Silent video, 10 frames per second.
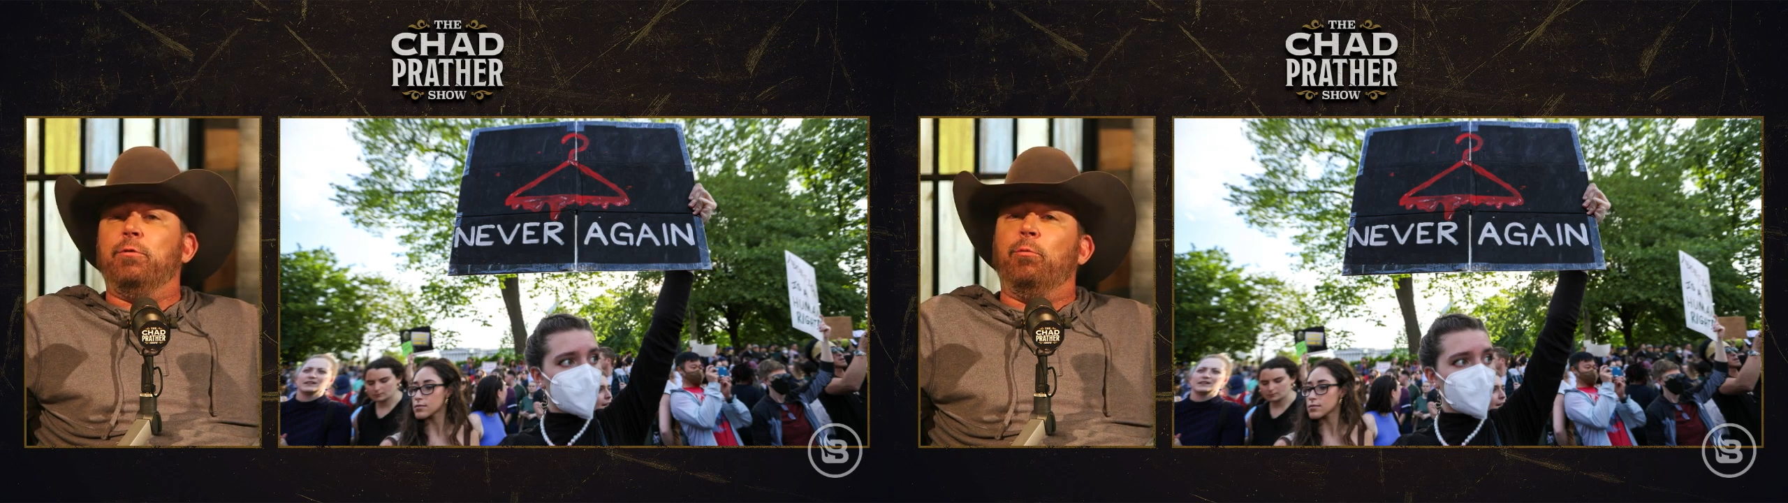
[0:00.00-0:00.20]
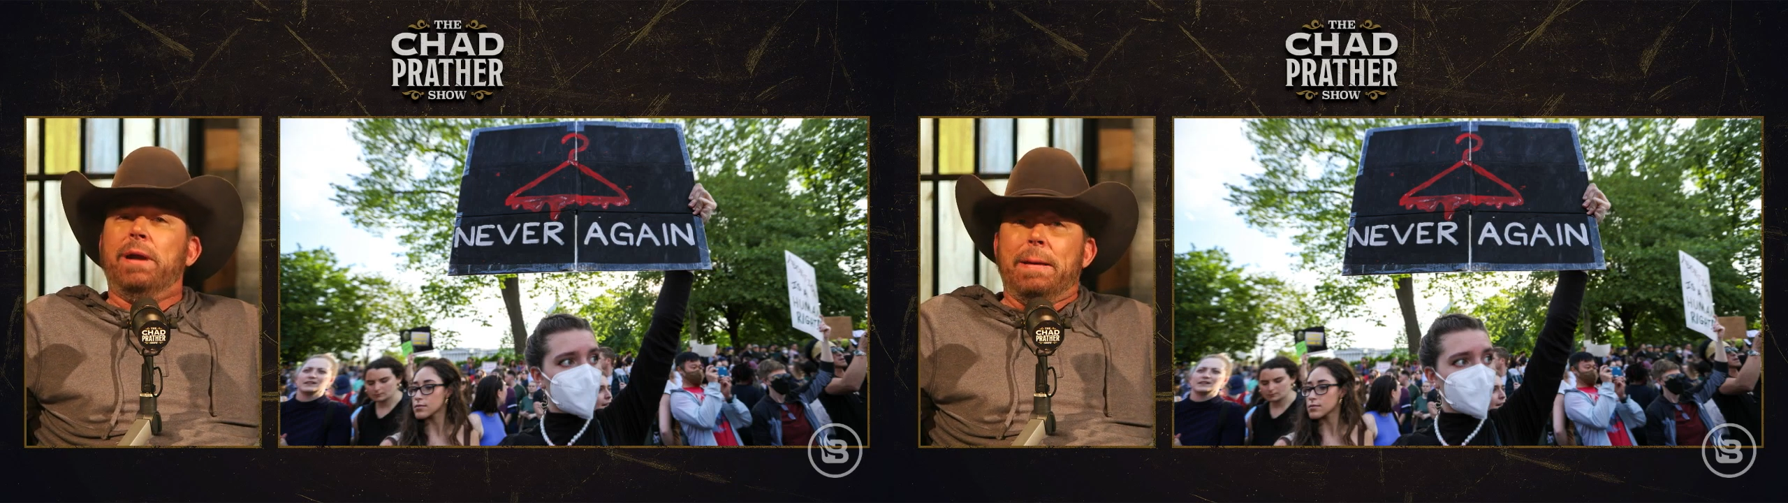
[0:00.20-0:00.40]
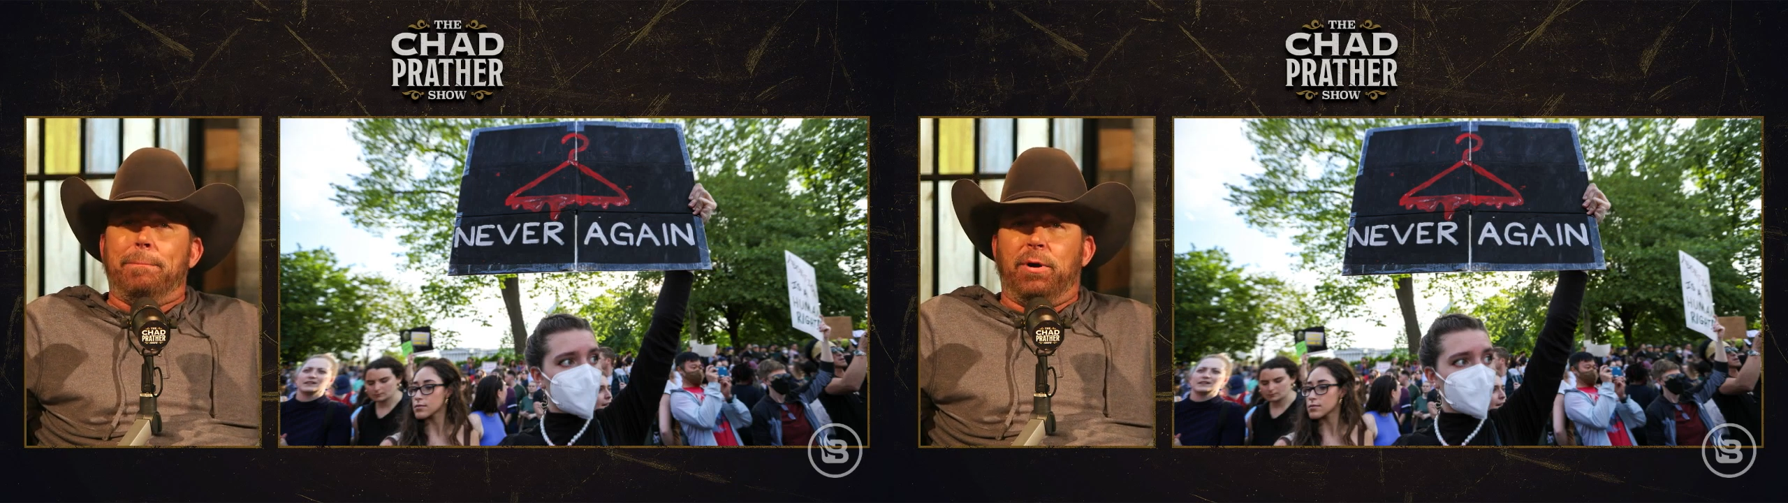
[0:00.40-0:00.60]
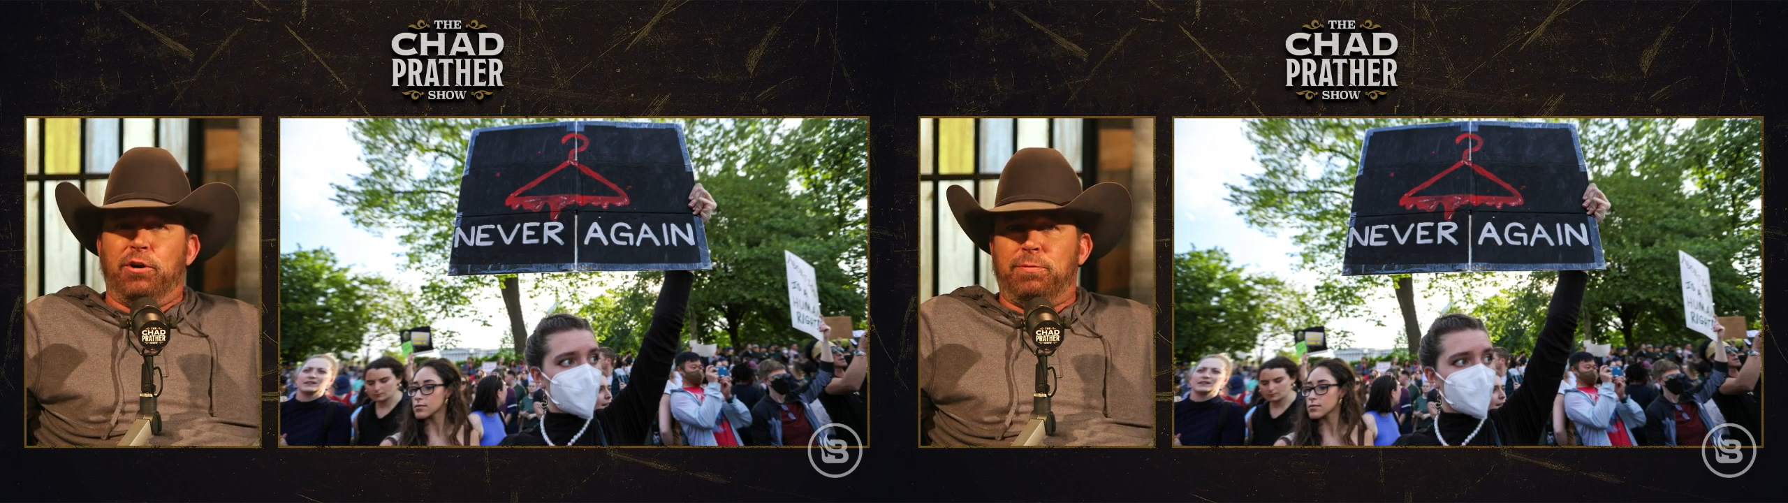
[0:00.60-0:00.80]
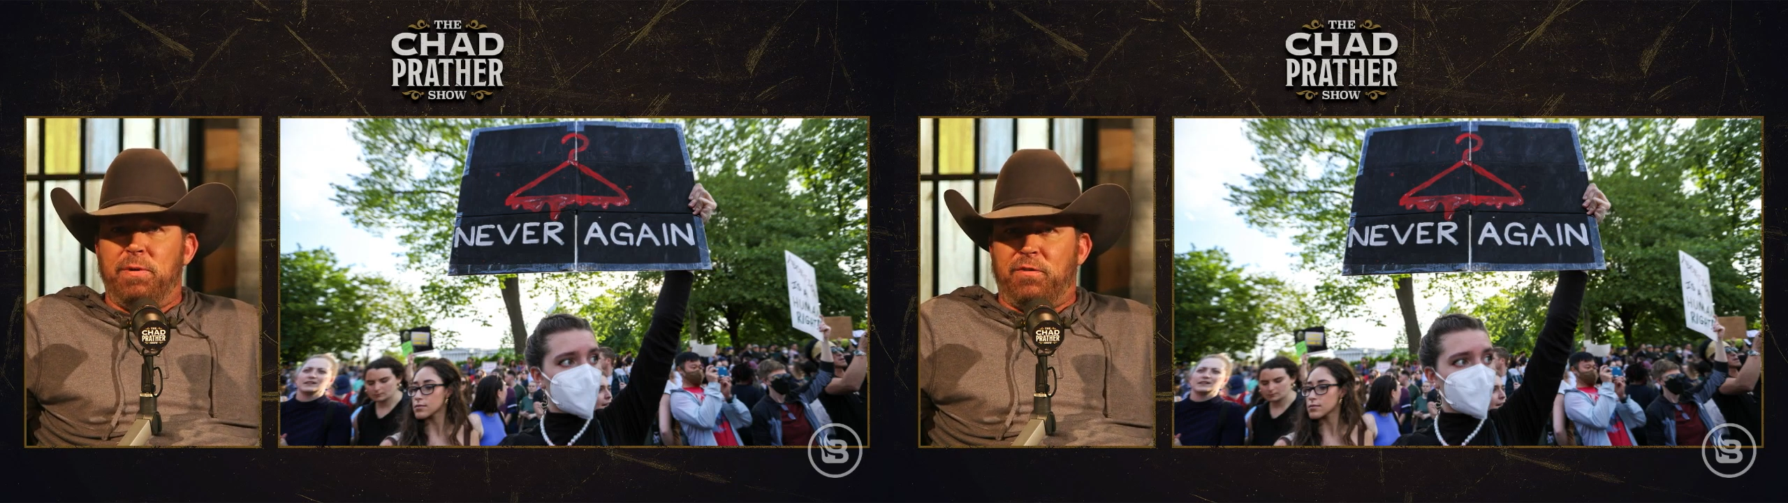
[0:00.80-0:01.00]
in
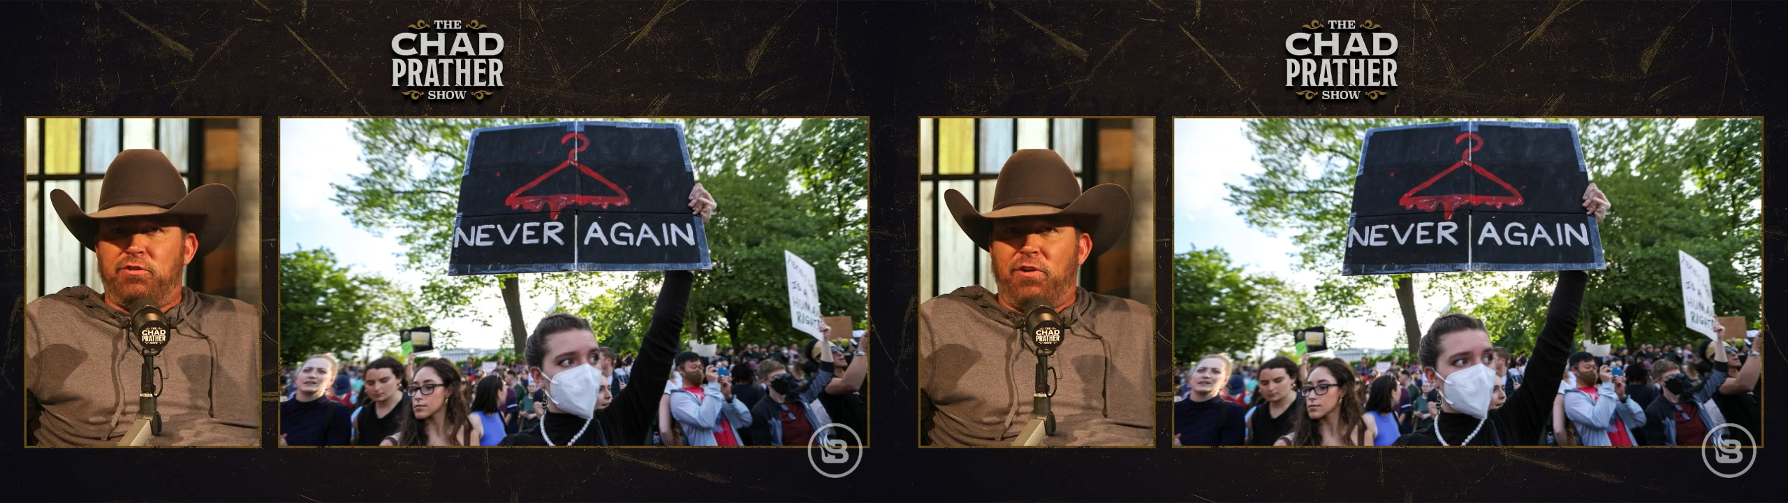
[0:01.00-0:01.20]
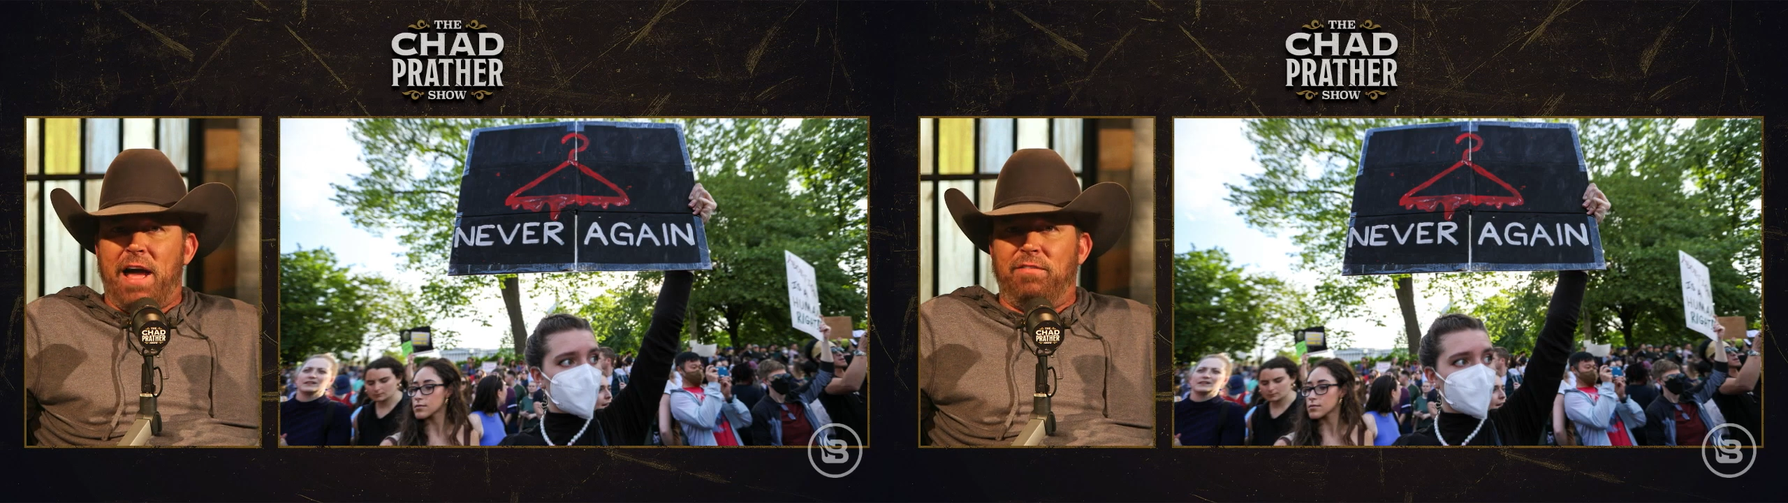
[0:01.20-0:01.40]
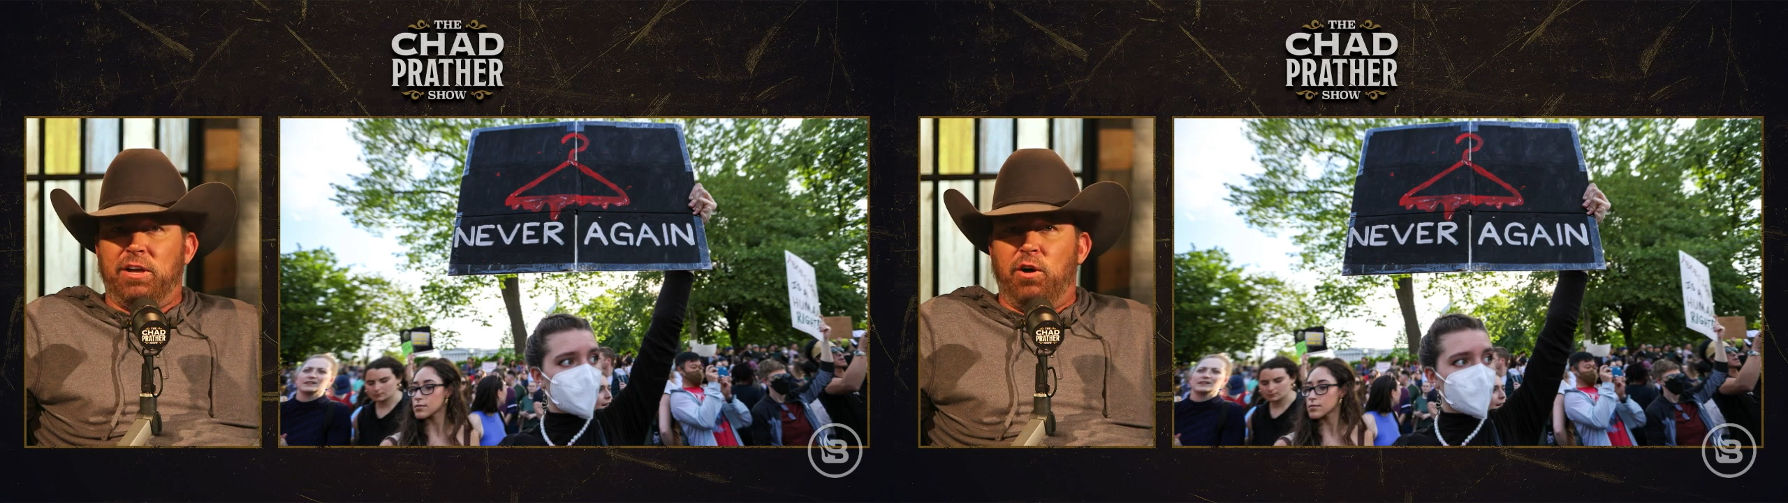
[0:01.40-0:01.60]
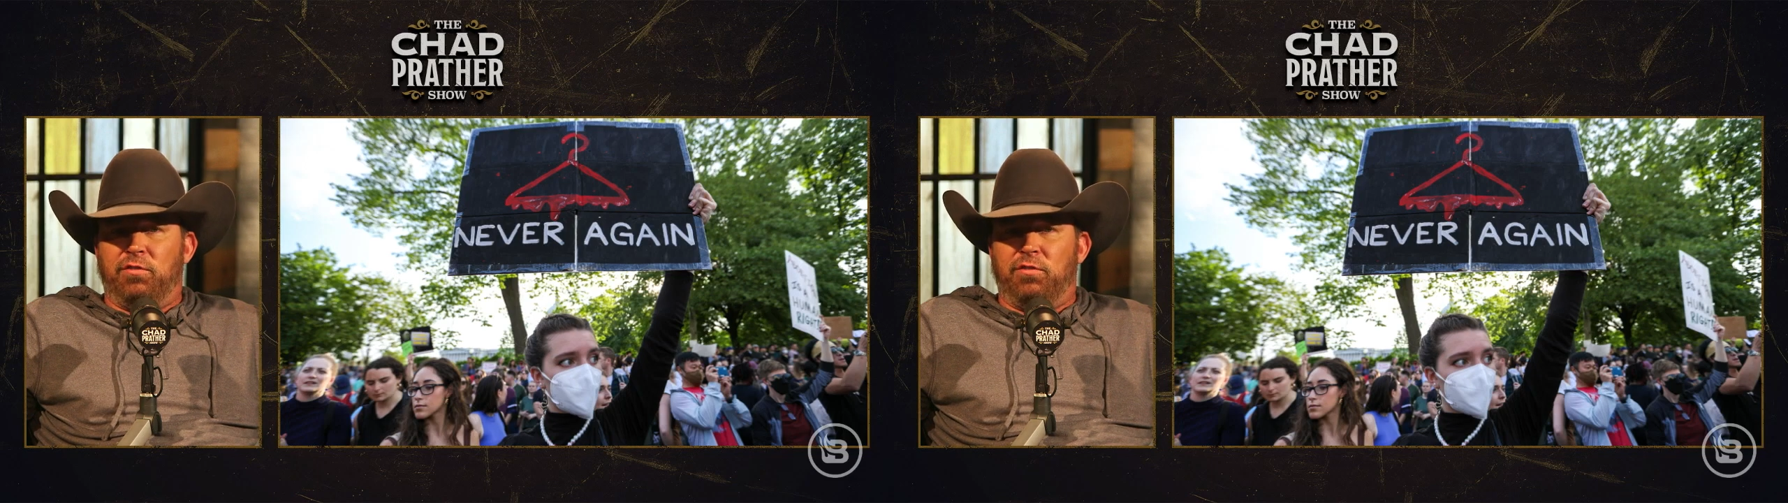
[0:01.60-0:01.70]
reimbursement for traveling